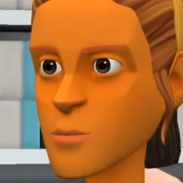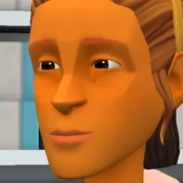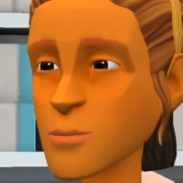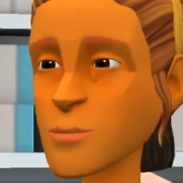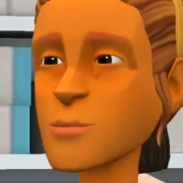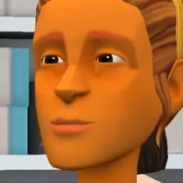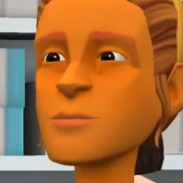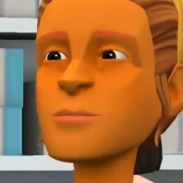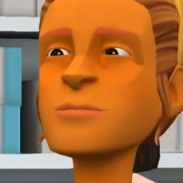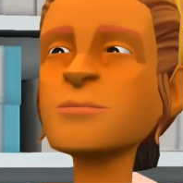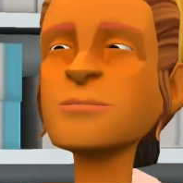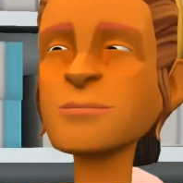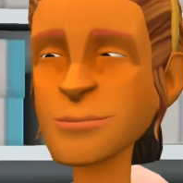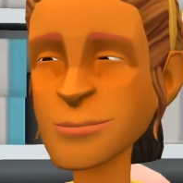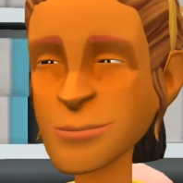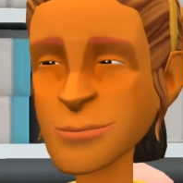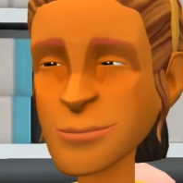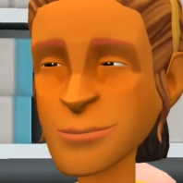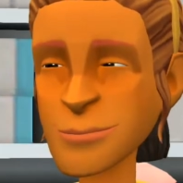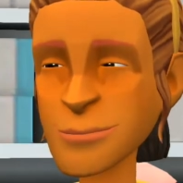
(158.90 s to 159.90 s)

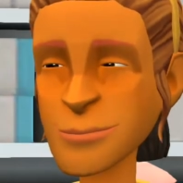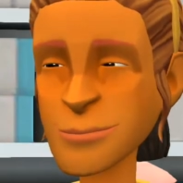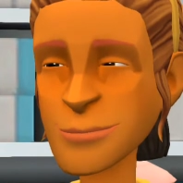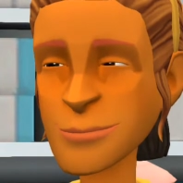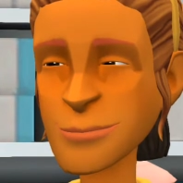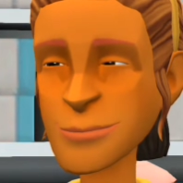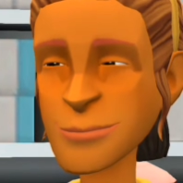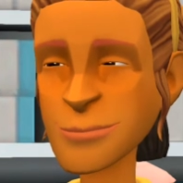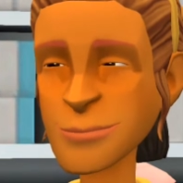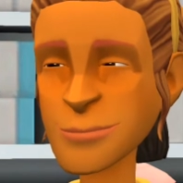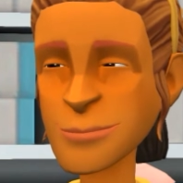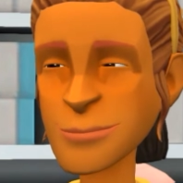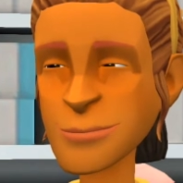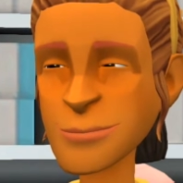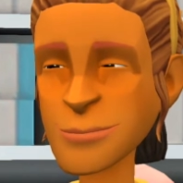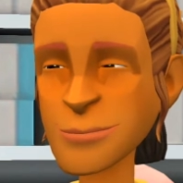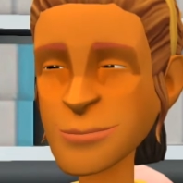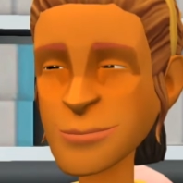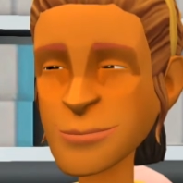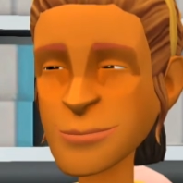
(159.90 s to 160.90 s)

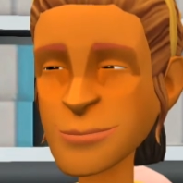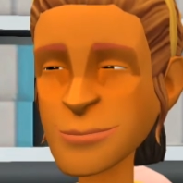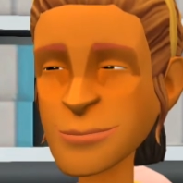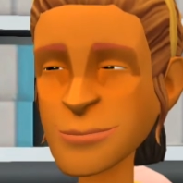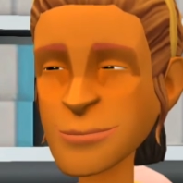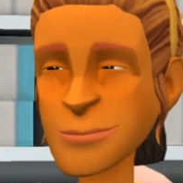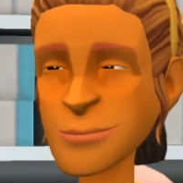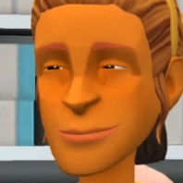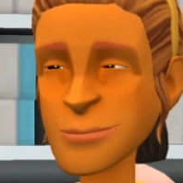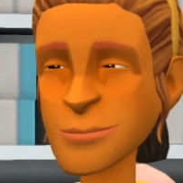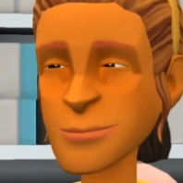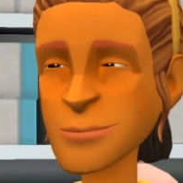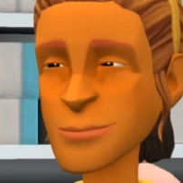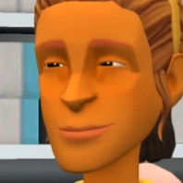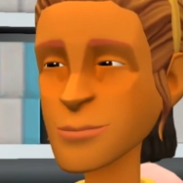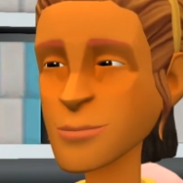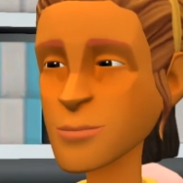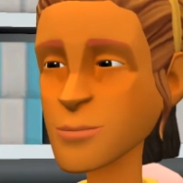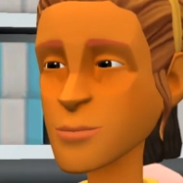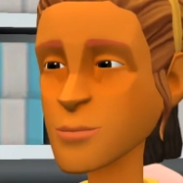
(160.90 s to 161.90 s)
No one is speaking in this clip.